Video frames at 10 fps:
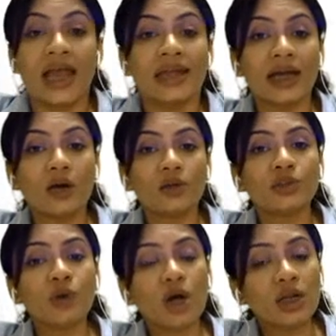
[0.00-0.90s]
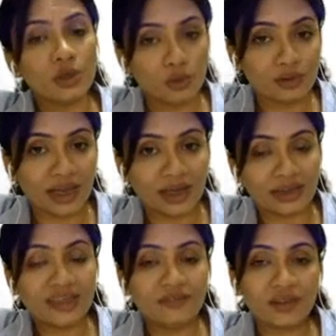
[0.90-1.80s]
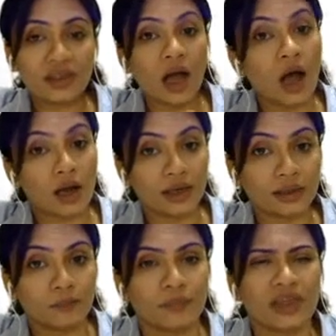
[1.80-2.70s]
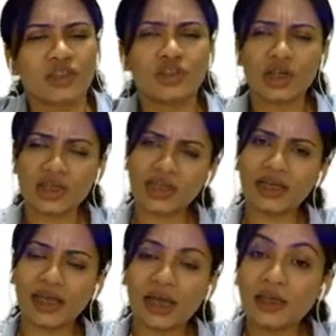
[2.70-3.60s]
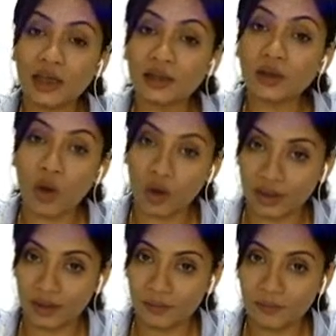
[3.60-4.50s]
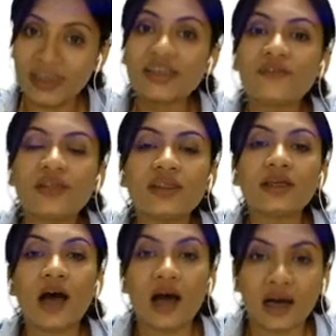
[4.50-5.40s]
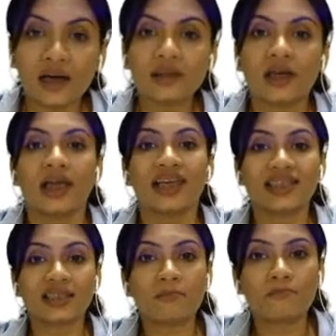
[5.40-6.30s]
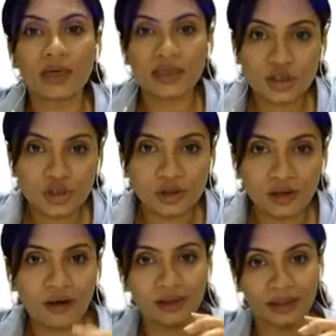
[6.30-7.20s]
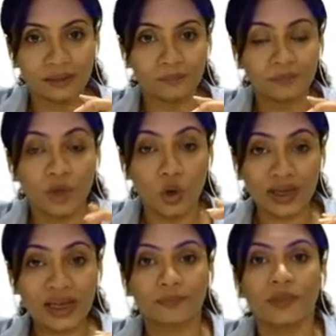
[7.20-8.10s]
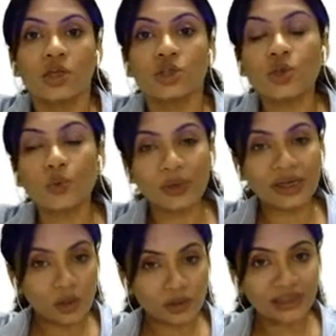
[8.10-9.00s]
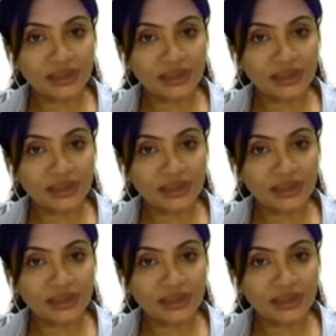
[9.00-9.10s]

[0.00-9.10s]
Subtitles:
Now you all know that even the heart, just like any other organ, even the heart is a muscular organ. Okay, so we know that the